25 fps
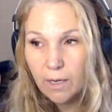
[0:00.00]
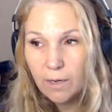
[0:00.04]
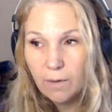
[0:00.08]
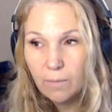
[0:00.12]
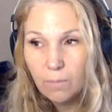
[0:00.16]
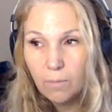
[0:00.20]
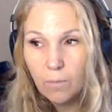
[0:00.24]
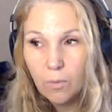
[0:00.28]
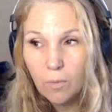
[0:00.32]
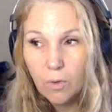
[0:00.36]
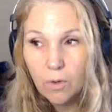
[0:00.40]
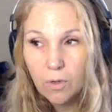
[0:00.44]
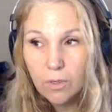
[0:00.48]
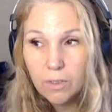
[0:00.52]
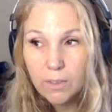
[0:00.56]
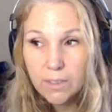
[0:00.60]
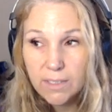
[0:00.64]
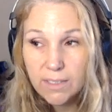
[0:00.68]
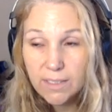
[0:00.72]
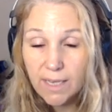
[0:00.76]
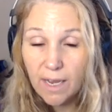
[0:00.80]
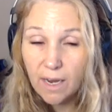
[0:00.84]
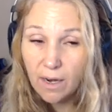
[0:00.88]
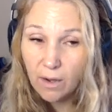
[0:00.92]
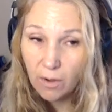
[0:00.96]
and more
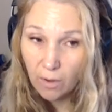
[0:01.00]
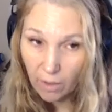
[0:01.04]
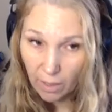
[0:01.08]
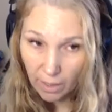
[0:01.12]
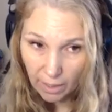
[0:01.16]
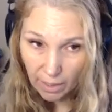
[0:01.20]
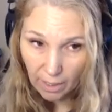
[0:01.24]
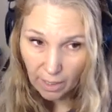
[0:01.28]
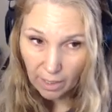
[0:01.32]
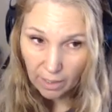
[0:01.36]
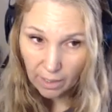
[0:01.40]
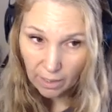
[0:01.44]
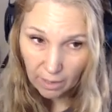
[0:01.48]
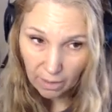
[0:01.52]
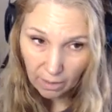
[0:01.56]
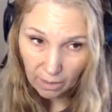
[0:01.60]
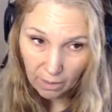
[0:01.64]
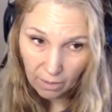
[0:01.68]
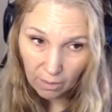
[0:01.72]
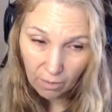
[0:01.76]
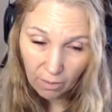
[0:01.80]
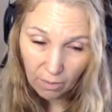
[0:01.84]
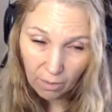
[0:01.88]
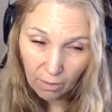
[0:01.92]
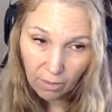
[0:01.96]

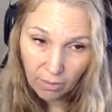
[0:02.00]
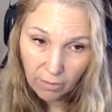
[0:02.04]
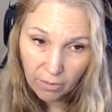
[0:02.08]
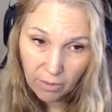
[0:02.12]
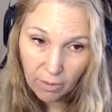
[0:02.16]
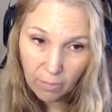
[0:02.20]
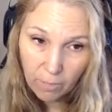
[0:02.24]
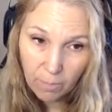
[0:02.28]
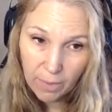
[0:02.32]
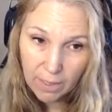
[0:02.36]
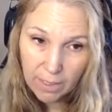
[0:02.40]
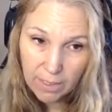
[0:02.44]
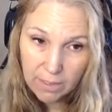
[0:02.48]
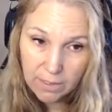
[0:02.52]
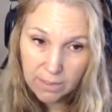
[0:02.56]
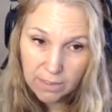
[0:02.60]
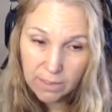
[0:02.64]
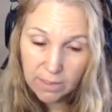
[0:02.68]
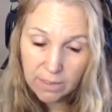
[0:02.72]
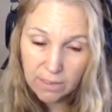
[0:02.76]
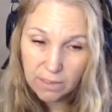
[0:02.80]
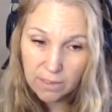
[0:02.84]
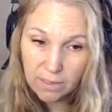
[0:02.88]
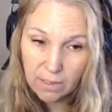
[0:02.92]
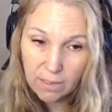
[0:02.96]
segregated on the
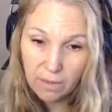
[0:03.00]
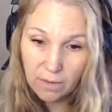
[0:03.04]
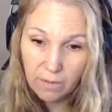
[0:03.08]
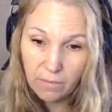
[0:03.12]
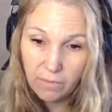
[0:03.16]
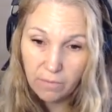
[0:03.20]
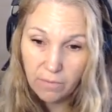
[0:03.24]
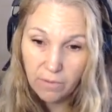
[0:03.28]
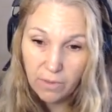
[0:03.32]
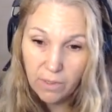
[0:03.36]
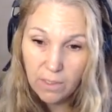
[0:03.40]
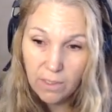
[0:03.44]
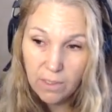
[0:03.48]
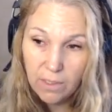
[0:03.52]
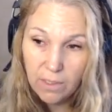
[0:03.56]
basis of